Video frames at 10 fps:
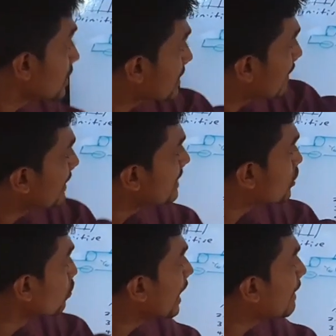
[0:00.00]
because
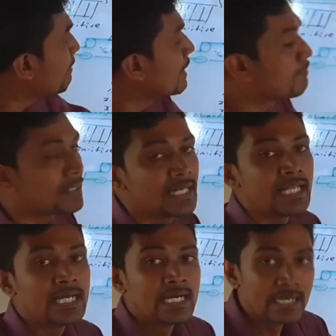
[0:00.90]
these July people